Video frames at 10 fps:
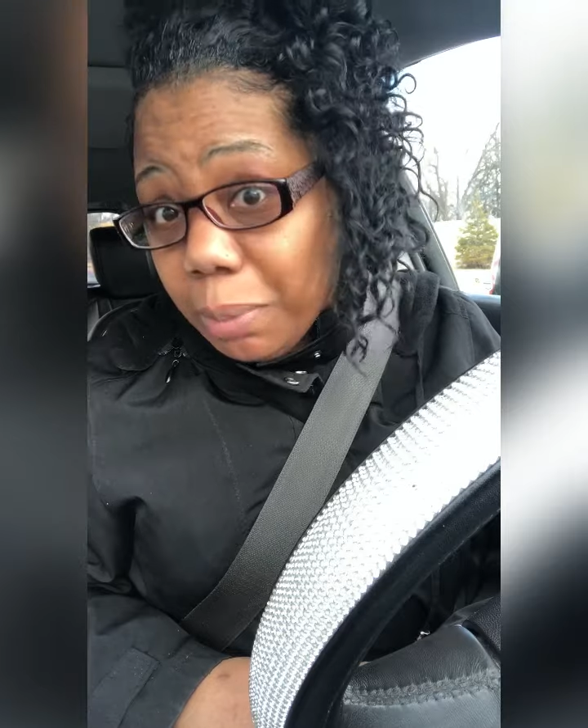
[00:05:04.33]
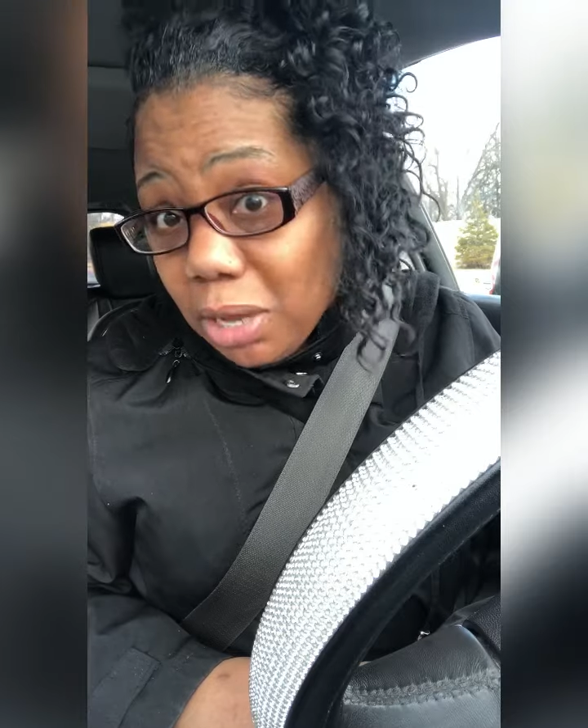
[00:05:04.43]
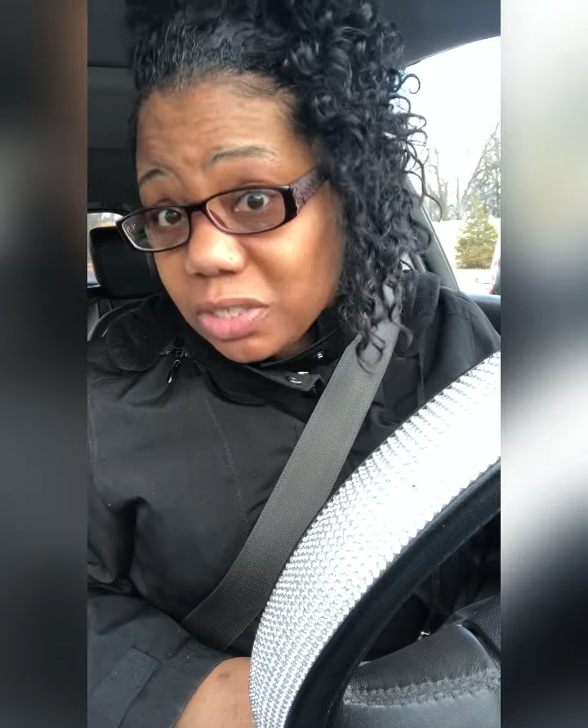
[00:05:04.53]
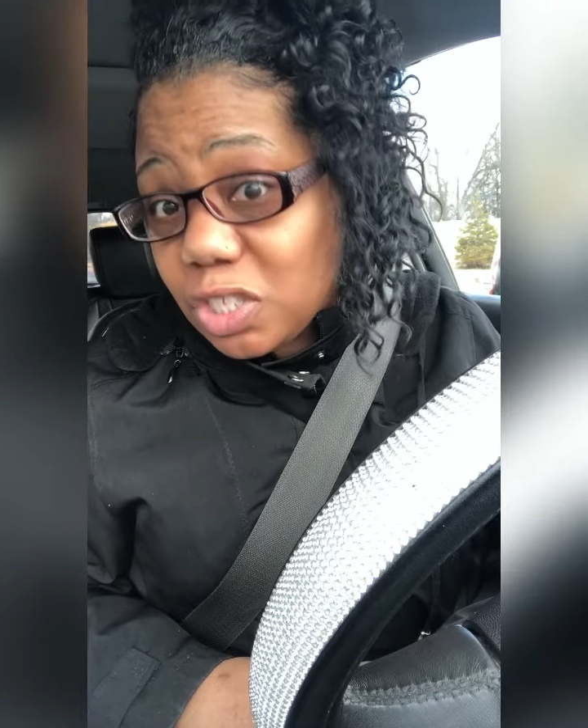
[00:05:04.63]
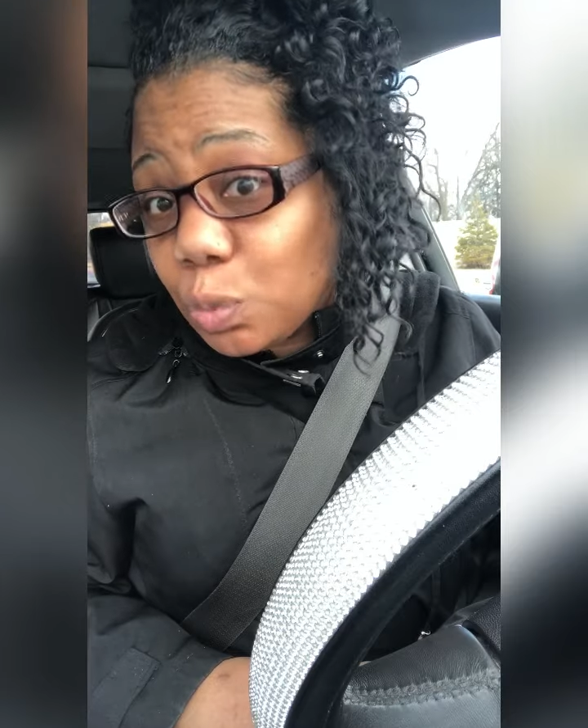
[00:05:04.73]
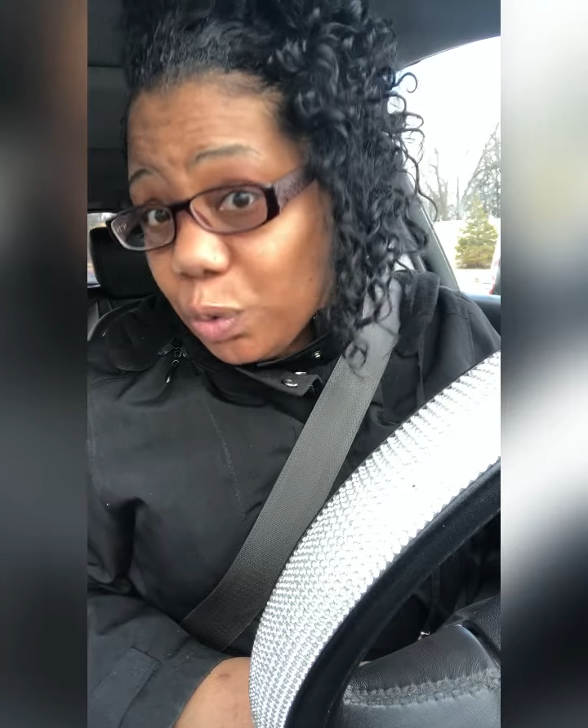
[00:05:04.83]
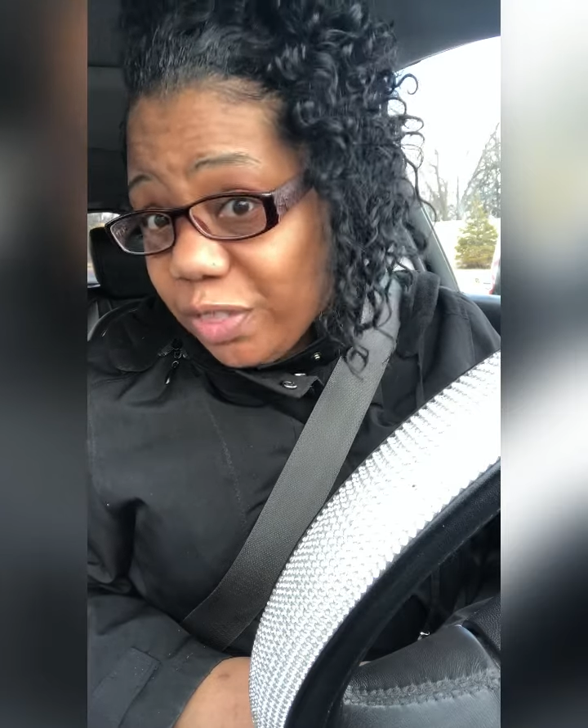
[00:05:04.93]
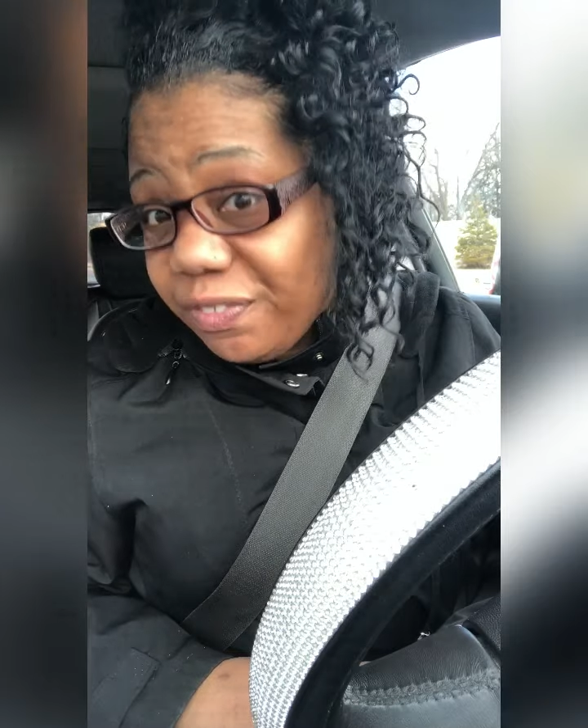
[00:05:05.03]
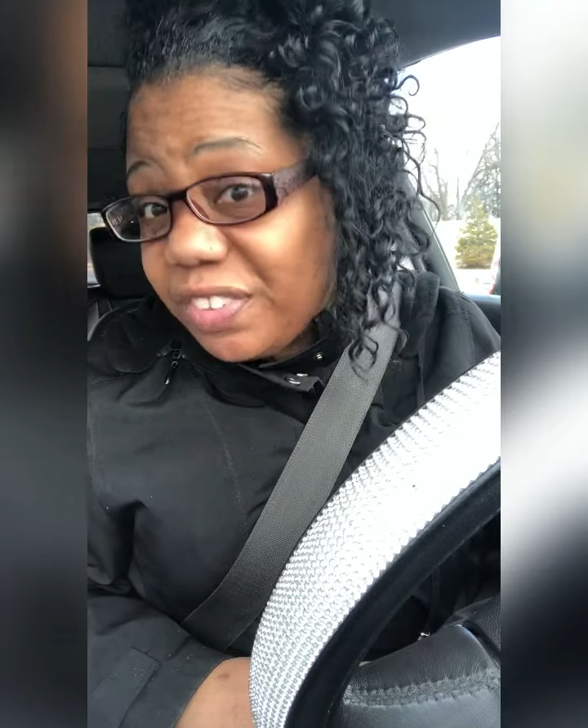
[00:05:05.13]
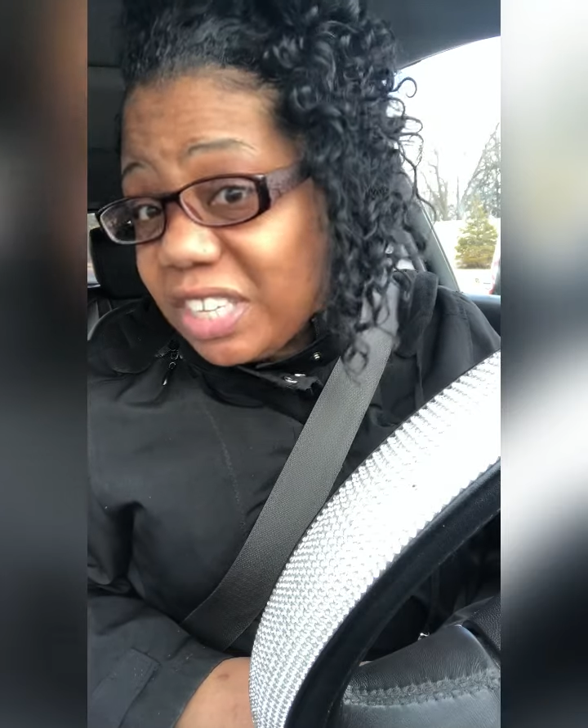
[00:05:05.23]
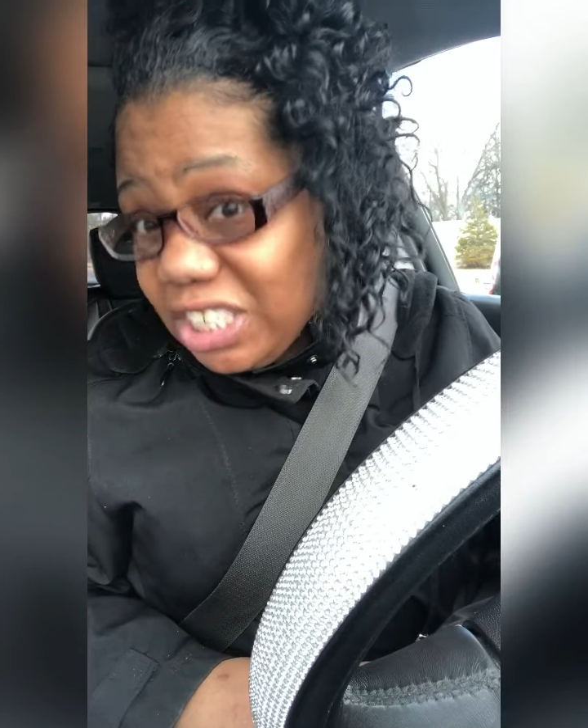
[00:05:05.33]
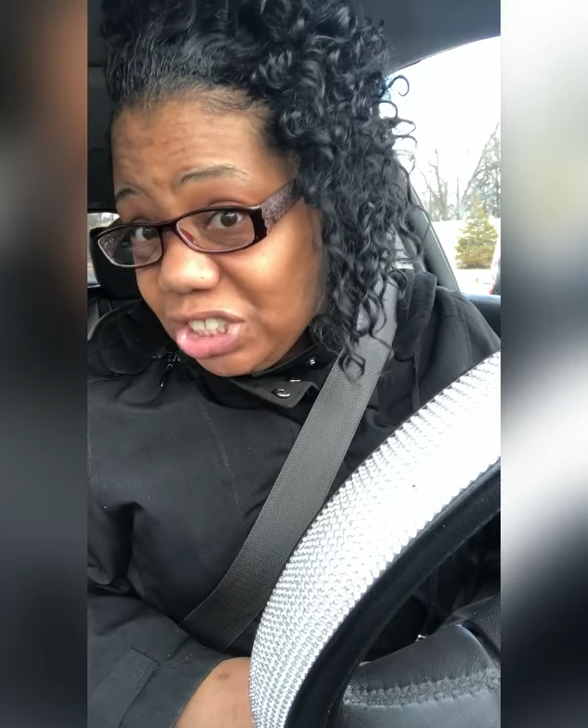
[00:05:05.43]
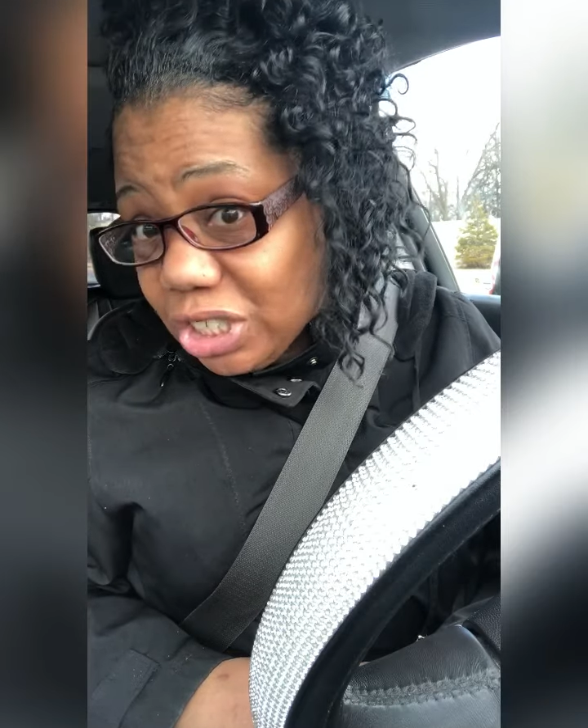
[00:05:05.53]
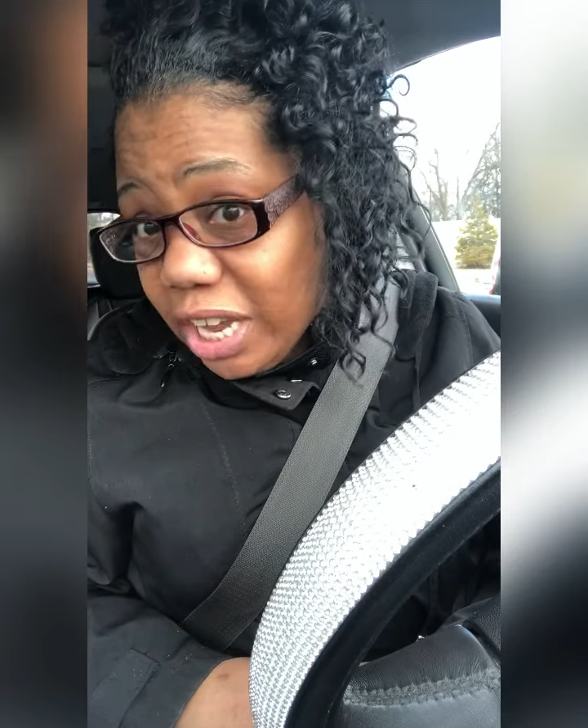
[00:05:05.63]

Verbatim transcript: Bosses with Felicia,